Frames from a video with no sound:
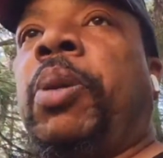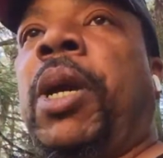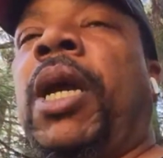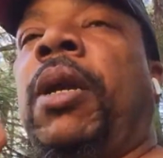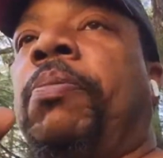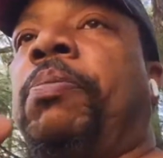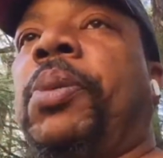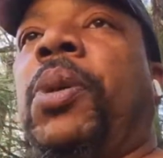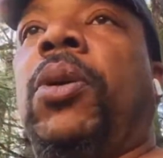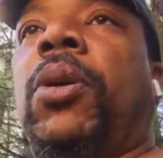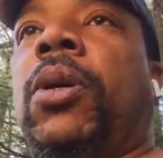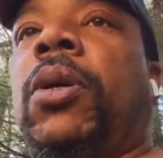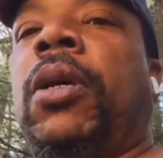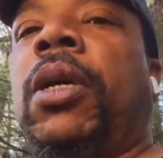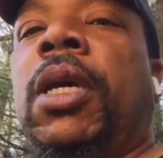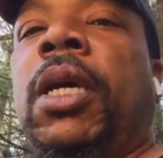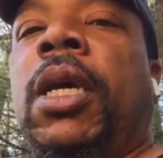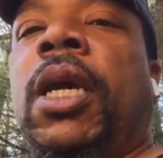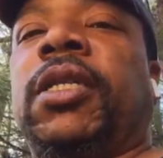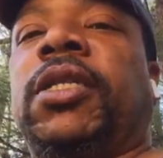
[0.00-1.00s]

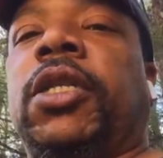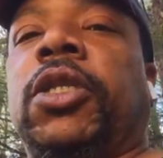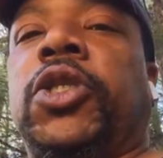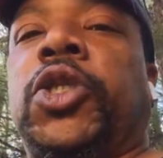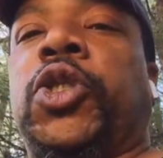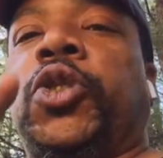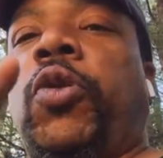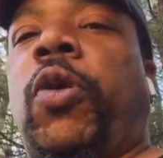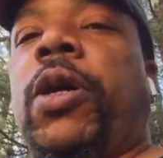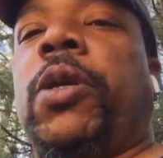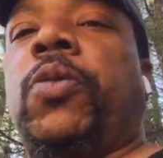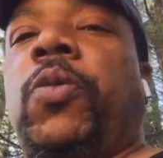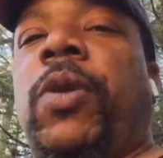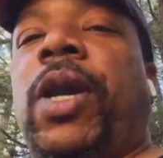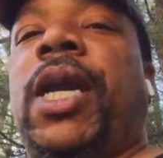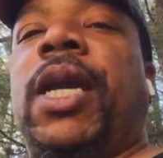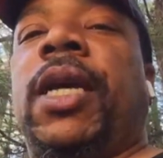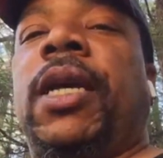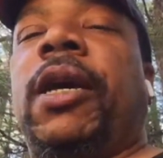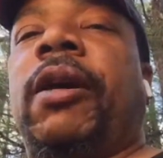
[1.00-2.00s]
Pitbull is a short
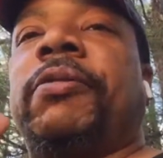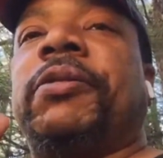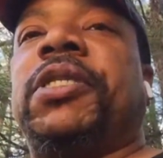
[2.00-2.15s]
way